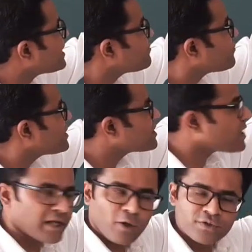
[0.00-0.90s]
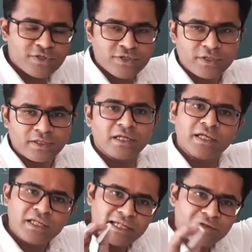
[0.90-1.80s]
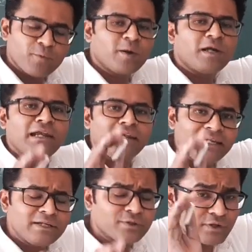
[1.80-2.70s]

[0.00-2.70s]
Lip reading: that with an oxygen, it would lead